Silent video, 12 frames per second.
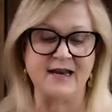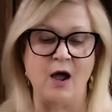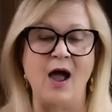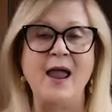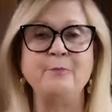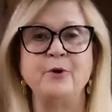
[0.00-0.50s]

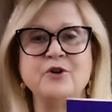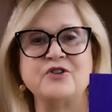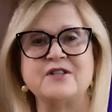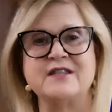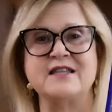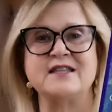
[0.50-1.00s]
Now, I
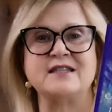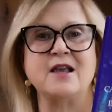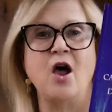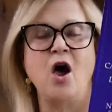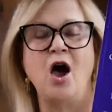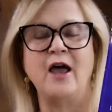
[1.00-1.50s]
purchased this
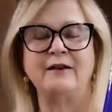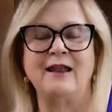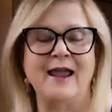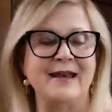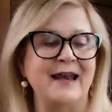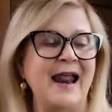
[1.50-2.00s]

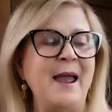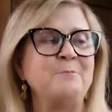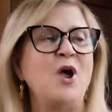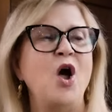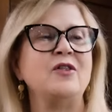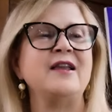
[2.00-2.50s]
online and
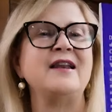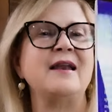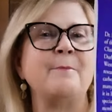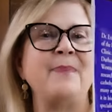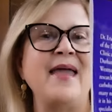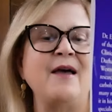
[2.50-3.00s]
I'm calling it
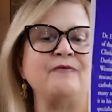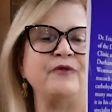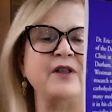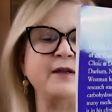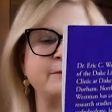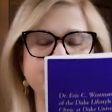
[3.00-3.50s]
a
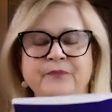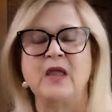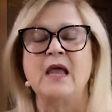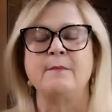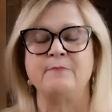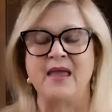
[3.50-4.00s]
pamphlet,
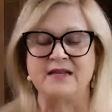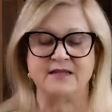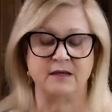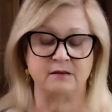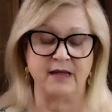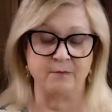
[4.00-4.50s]

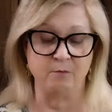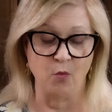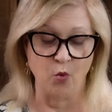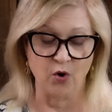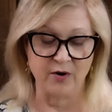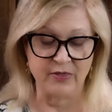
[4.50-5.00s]
basically,
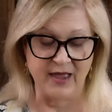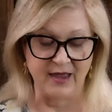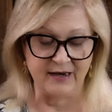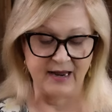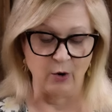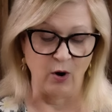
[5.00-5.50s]
more
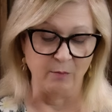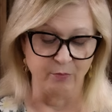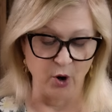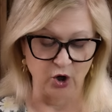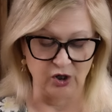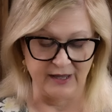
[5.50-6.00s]
than, or a
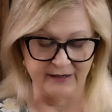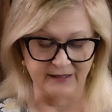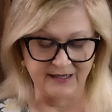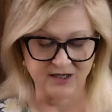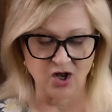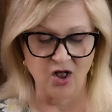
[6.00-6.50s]
booklet.
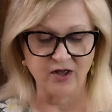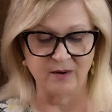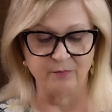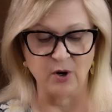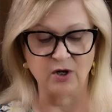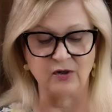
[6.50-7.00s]
Let's call
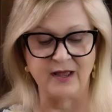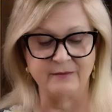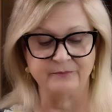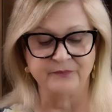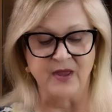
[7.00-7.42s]
it a booklet.